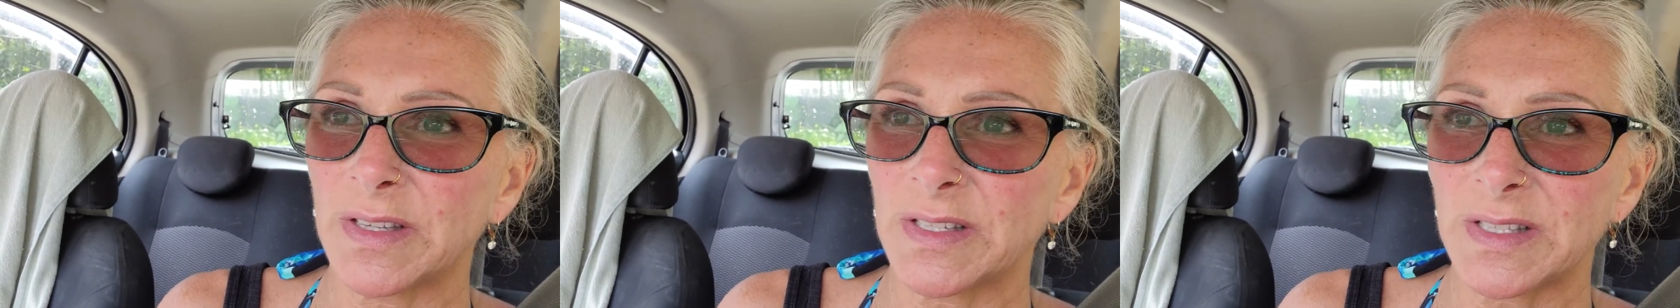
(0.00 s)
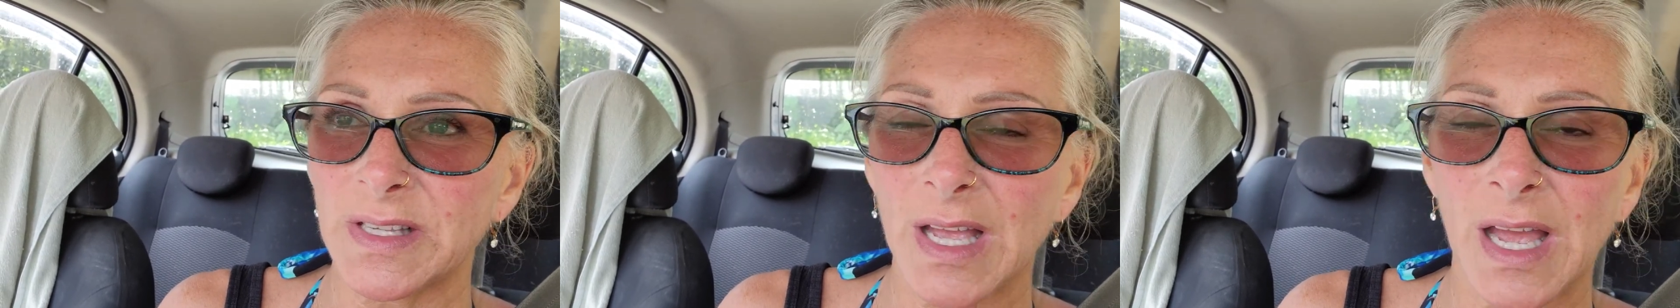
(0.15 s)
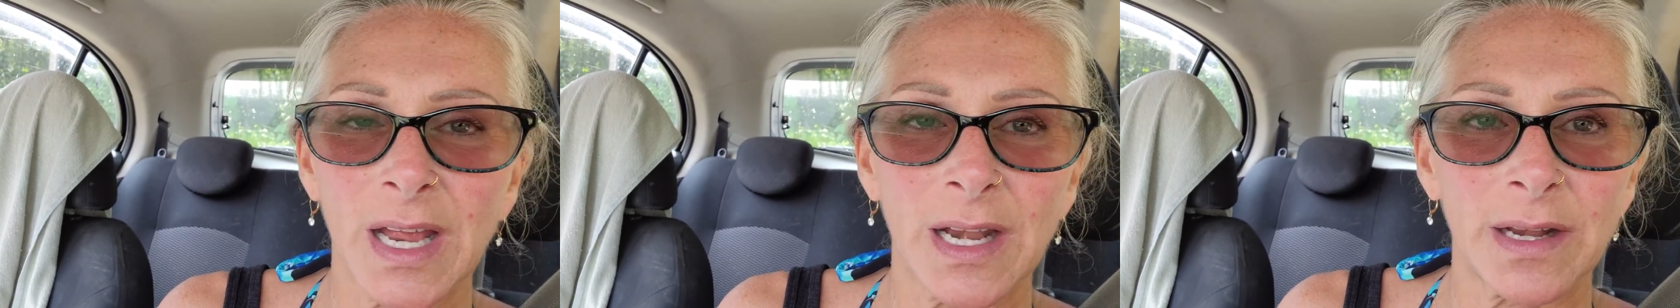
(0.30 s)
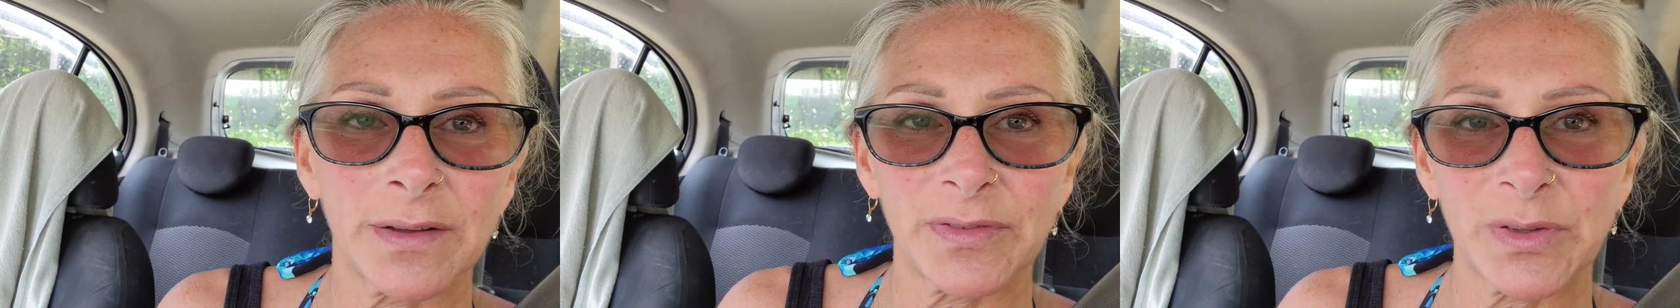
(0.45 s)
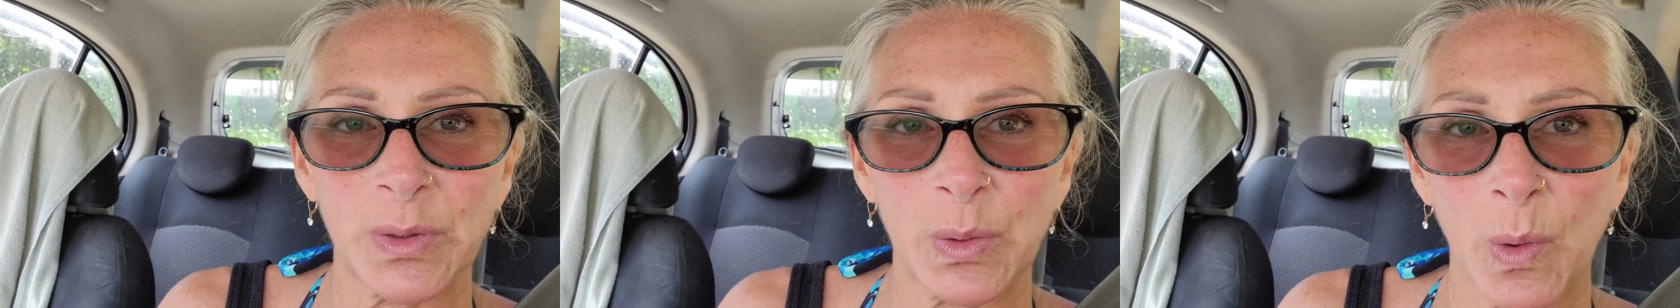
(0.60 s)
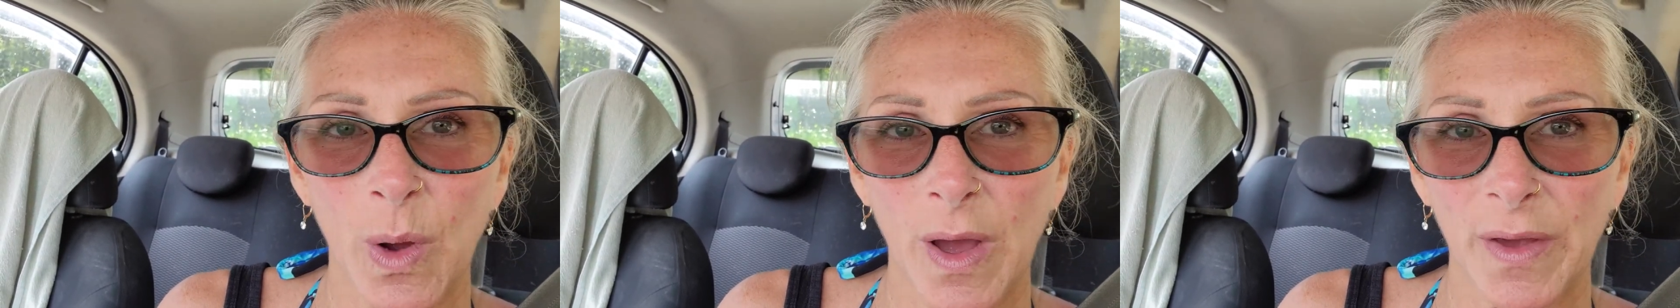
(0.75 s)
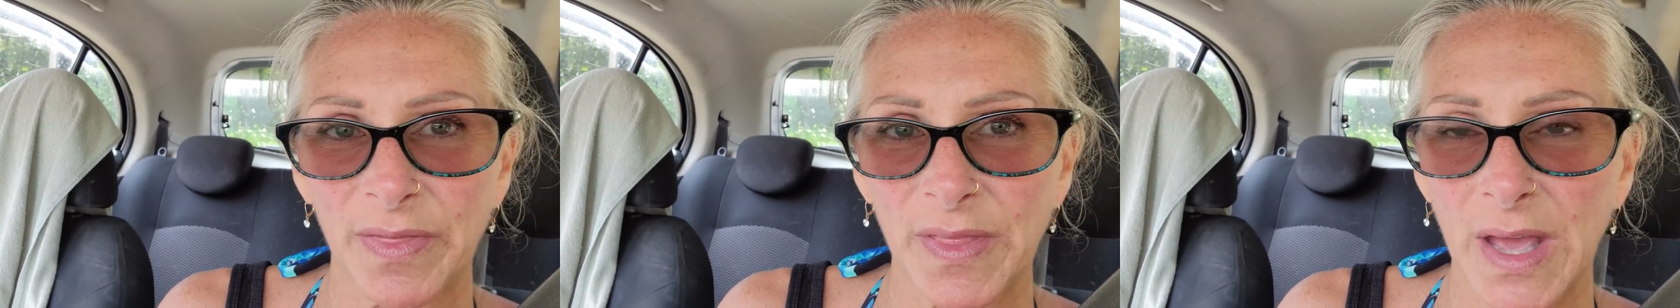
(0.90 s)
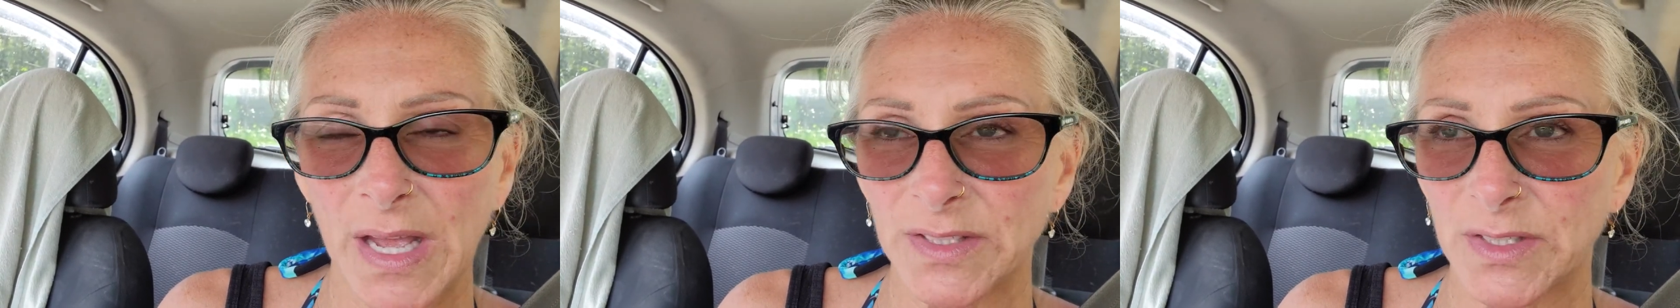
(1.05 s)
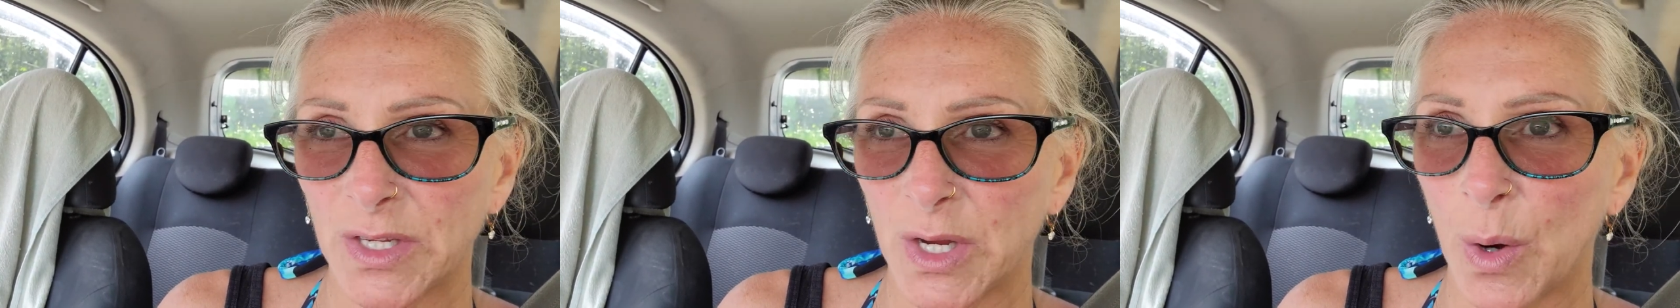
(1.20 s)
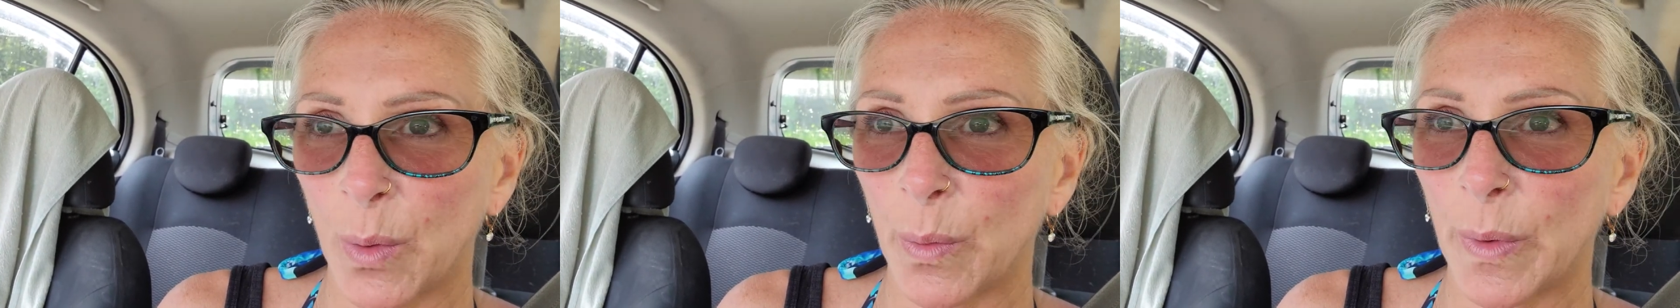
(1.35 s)
side if you want that
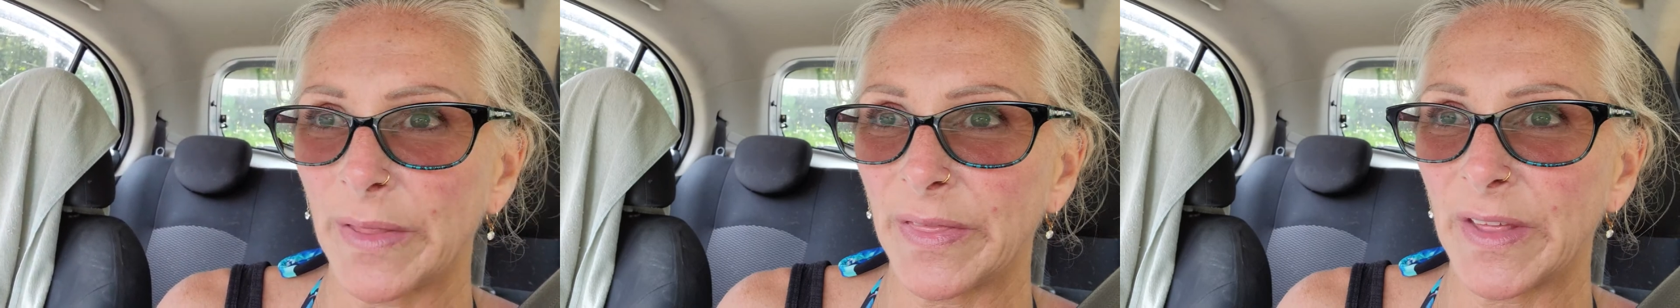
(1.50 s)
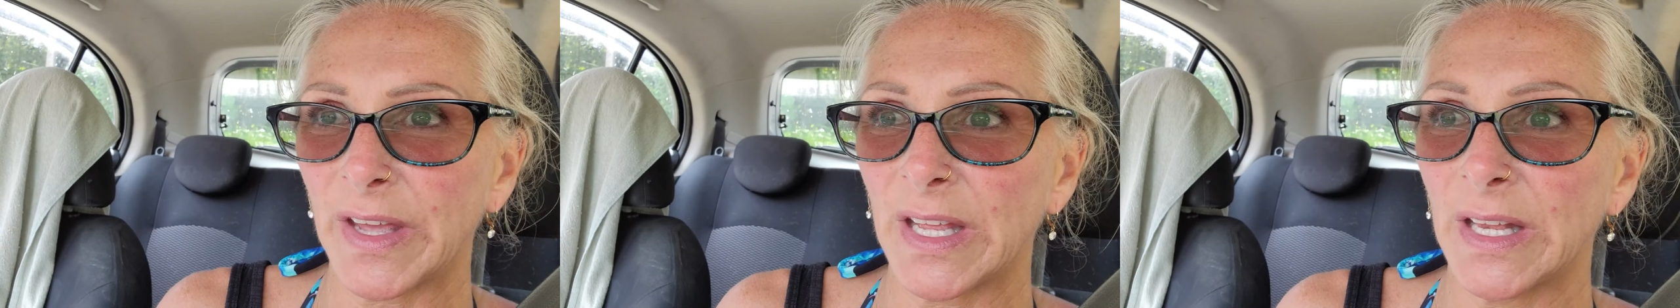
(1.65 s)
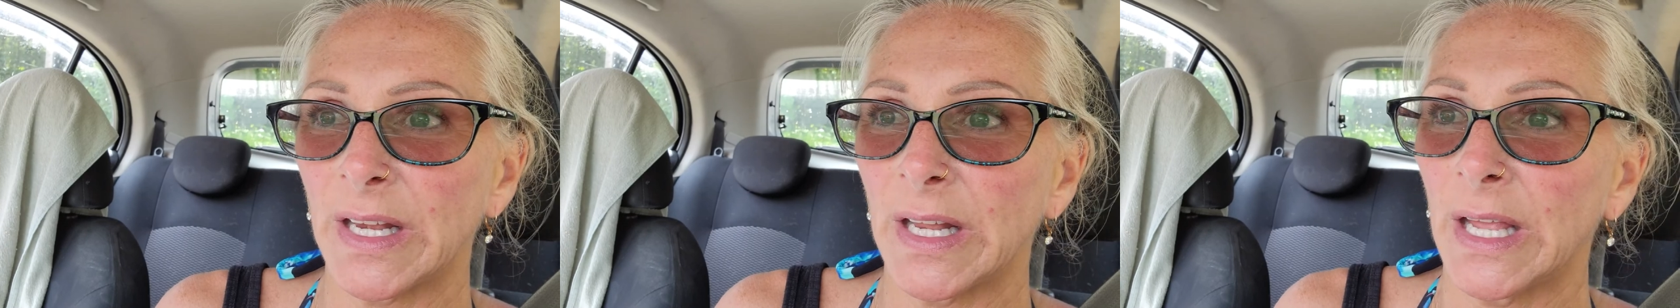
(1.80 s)
to go with it.